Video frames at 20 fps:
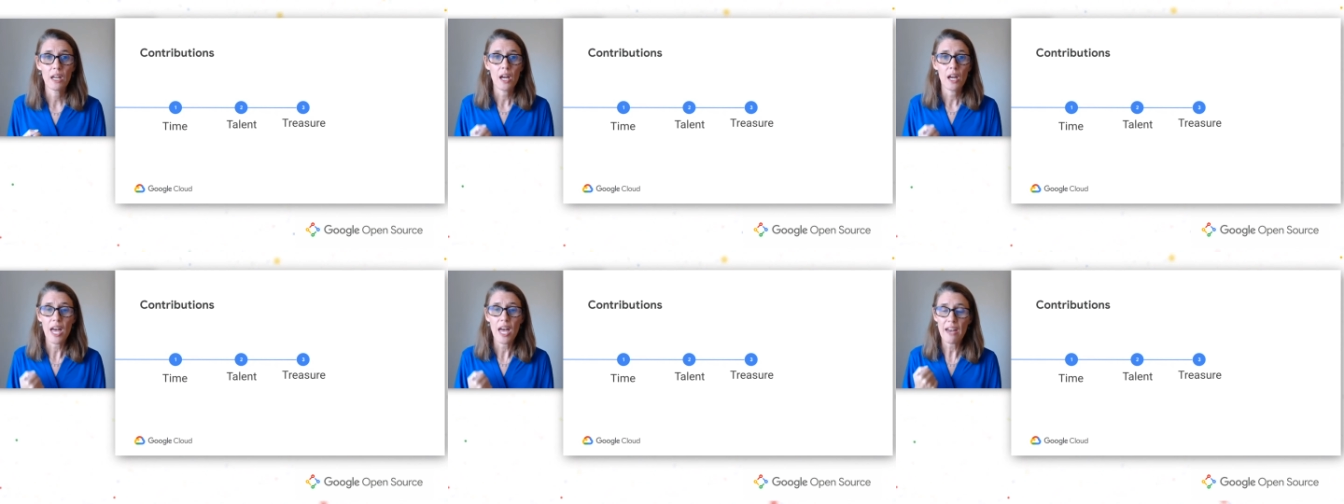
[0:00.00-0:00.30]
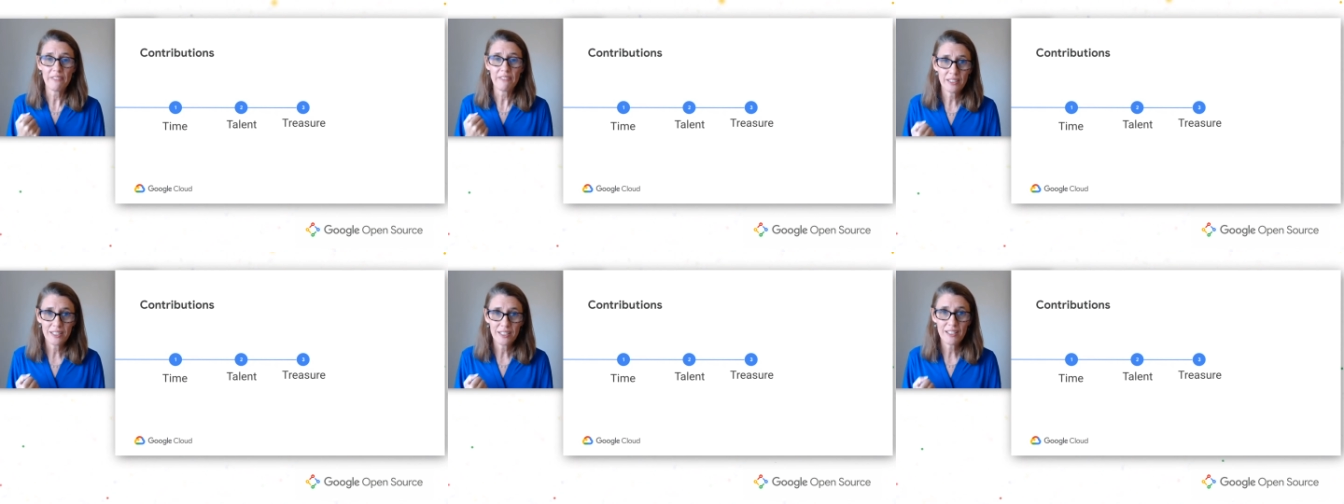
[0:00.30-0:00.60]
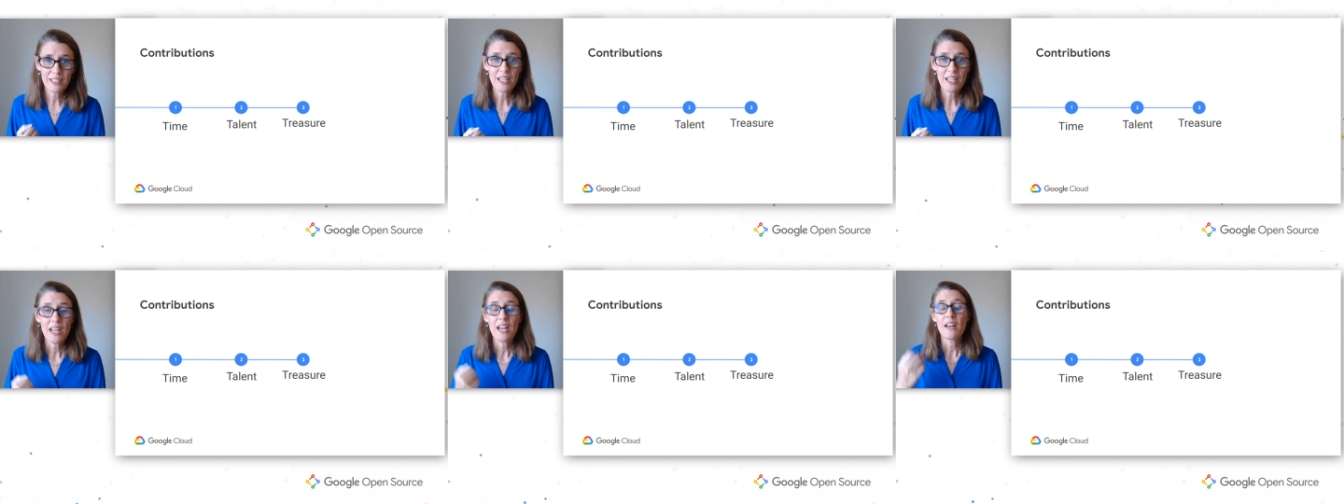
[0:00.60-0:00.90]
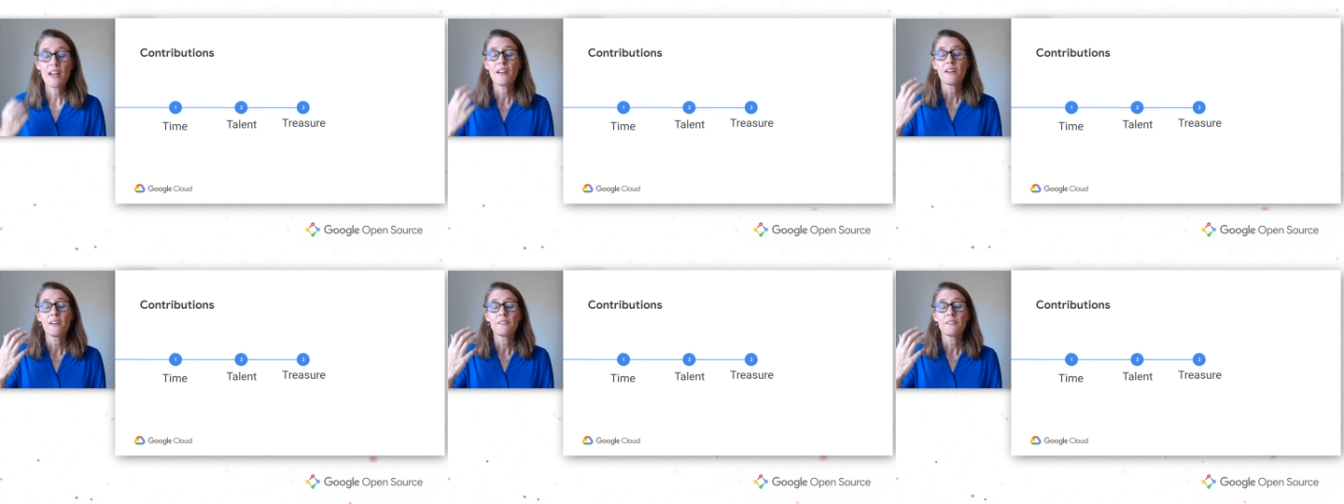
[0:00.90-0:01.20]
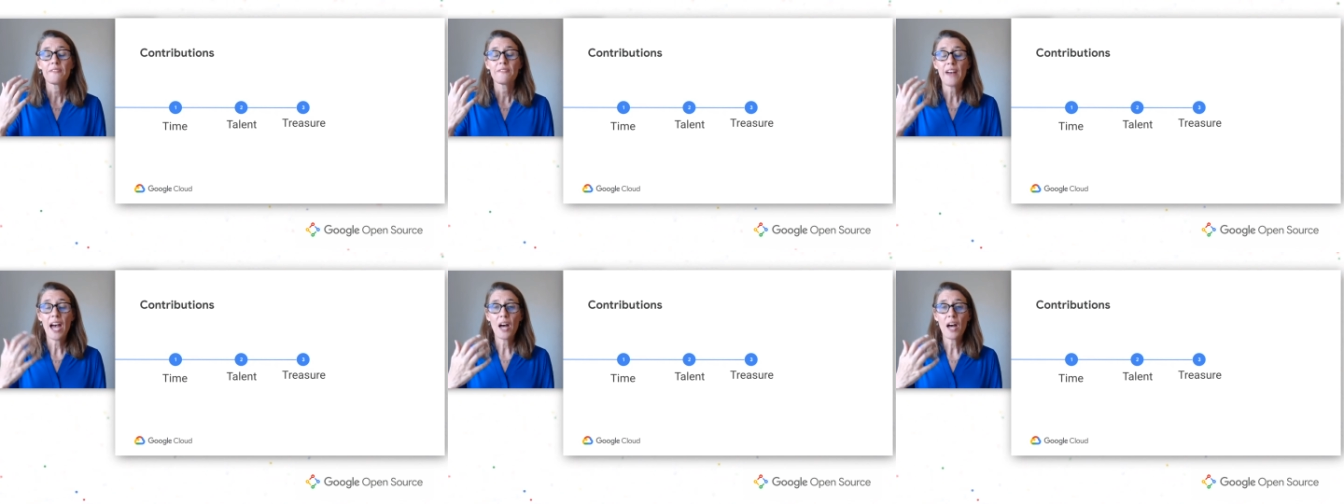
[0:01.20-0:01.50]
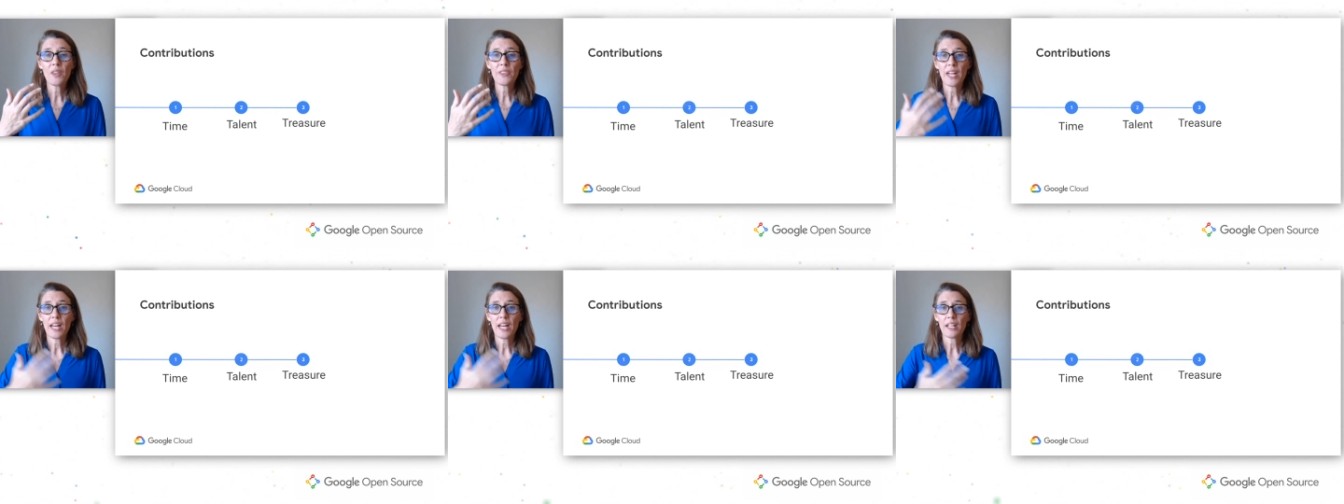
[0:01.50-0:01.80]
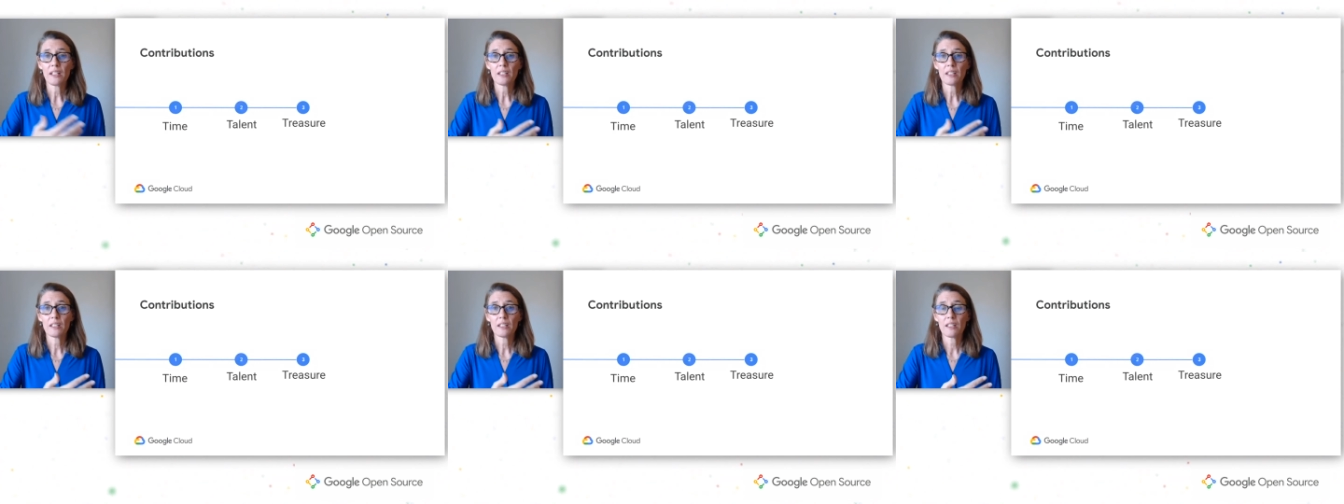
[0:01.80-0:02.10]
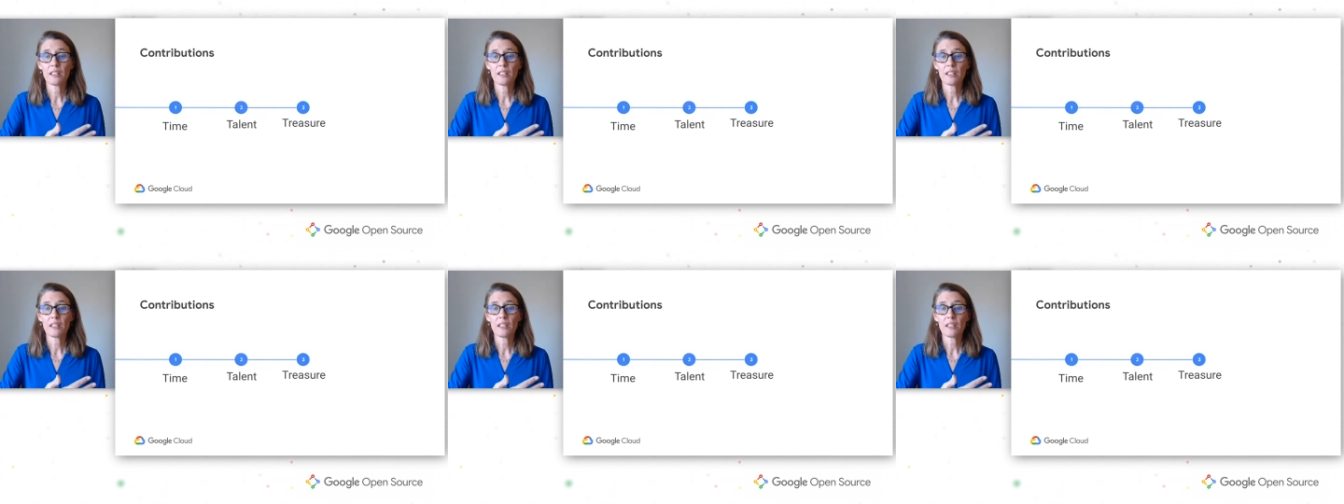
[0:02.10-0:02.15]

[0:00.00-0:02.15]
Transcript: heavily found that